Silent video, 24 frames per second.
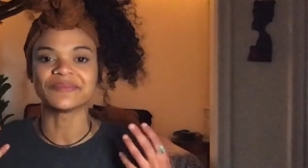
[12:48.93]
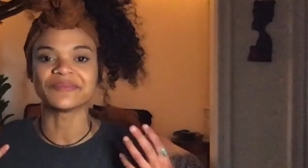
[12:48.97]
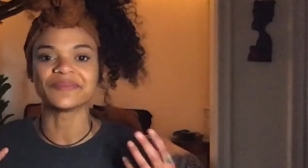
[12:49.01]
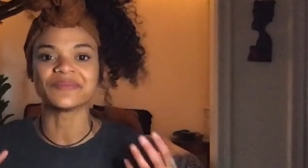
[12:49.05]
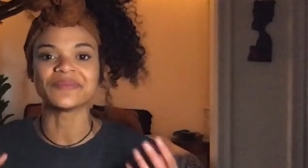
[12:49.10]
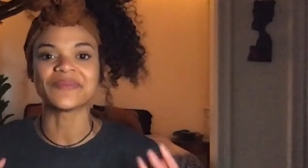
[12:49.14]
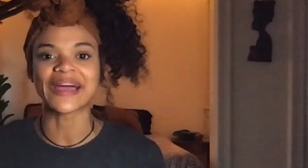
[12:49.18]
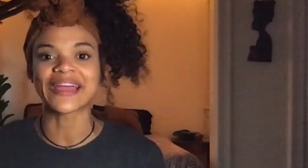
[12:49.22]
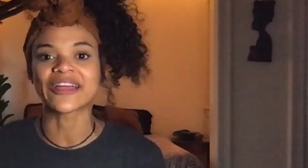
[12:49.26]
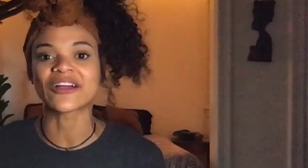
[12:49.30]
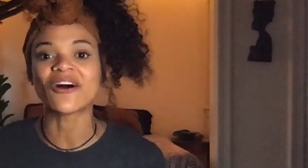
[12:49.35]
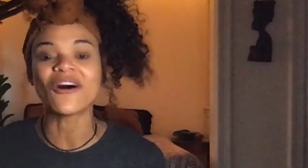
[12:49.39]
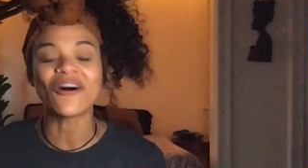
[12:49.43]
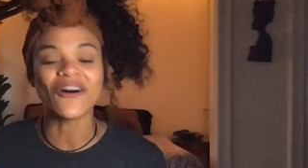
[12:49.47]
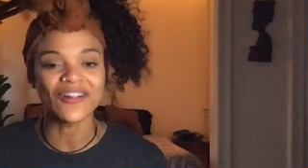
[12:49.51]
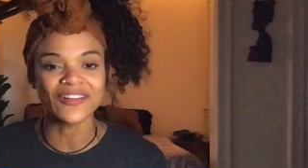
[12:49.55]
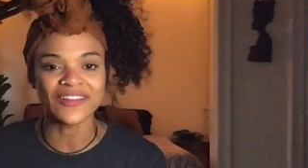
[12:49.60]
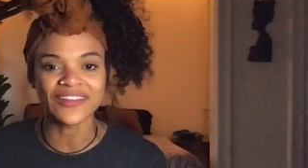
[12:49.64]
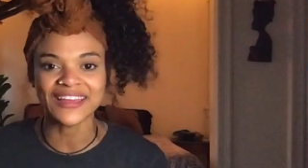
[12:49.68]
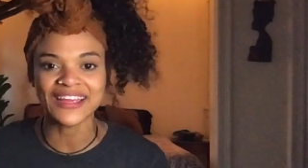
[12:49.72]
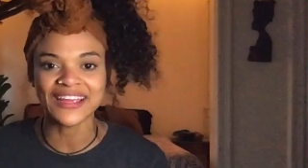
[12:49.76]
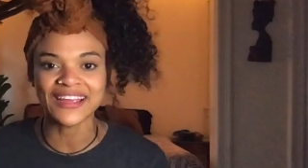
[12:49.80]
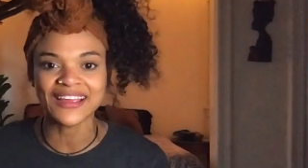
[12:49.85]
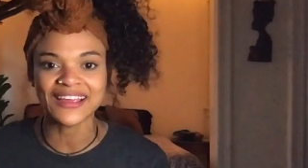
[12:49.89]
my
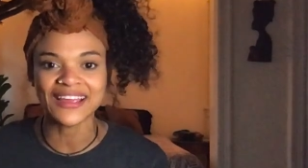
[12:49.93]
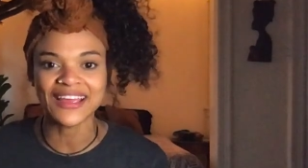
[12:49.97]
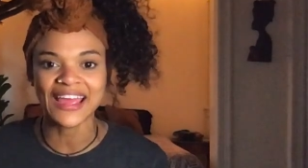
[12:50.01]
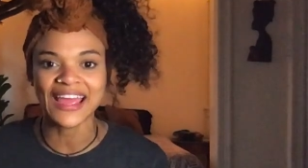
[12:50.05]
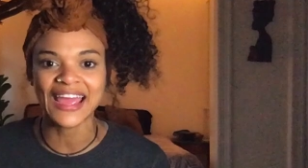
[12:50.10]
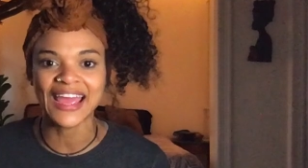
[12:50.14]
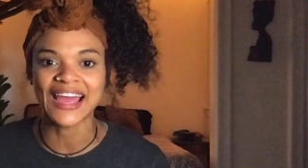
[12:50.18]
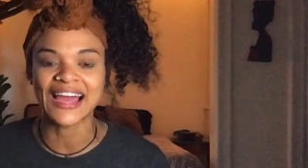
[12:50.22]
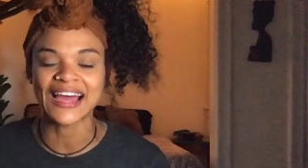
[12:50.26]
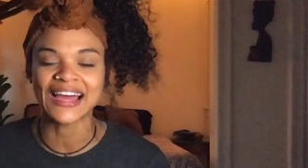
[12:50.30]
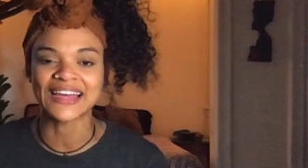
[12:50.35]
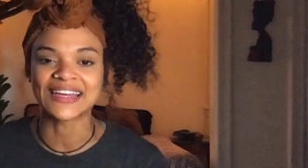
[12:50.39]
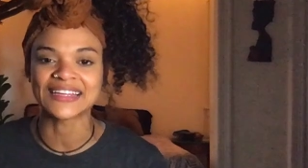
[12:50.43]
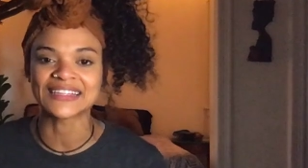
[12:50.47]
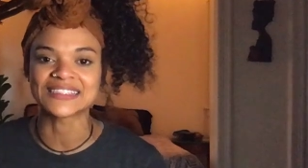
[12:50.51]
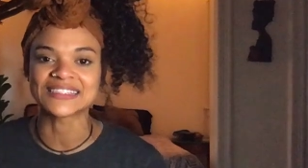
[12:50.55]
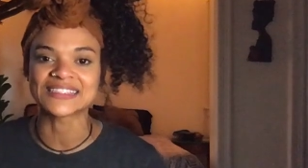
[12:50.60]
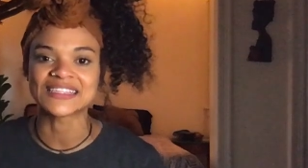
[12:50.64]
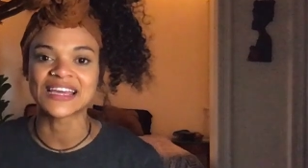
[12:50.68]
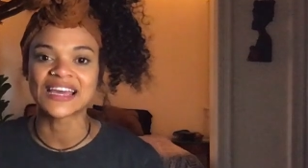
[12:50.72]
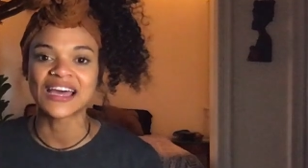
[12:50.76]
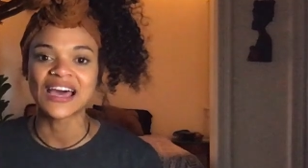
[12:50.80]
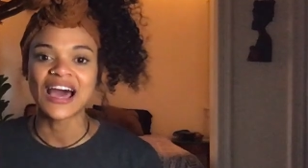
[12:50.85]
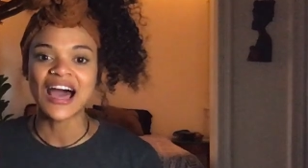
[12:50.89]
calling, and
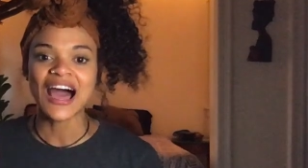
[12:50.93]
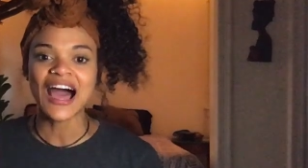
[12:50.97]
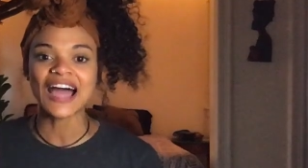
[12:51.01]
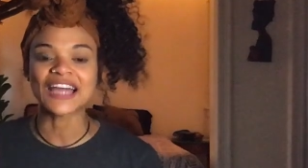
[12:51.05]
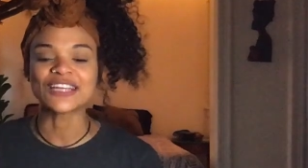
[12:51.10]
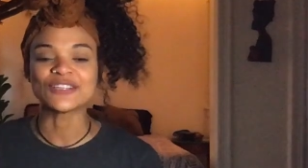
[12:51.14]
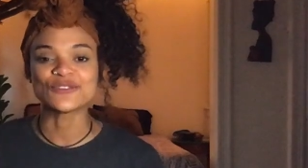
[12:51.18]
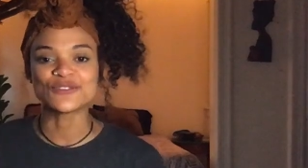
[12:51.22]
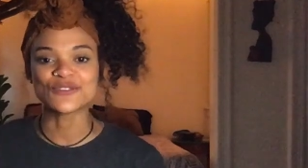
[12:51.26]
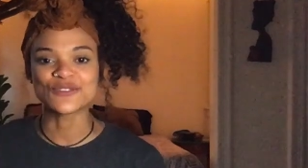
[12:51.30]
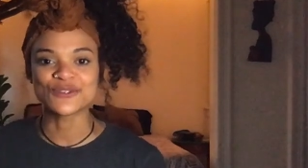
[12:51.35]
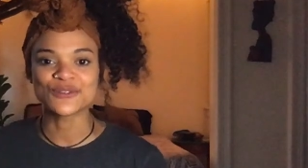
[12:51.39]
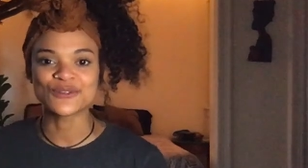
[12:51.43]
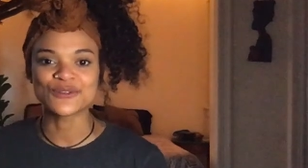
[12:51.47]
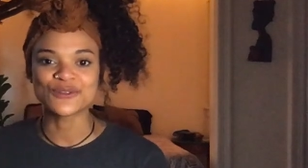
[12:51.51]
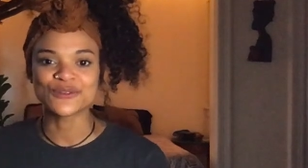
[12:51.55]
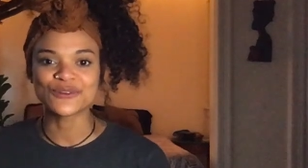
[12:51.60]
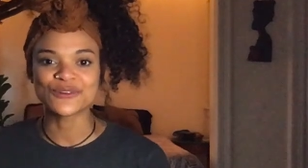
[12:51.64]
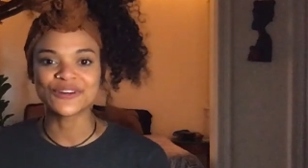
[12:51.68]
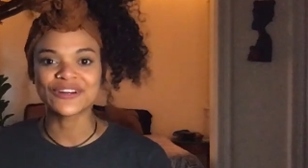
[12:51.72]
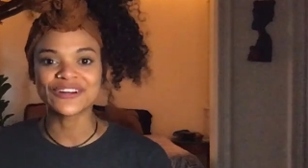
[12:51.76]
I do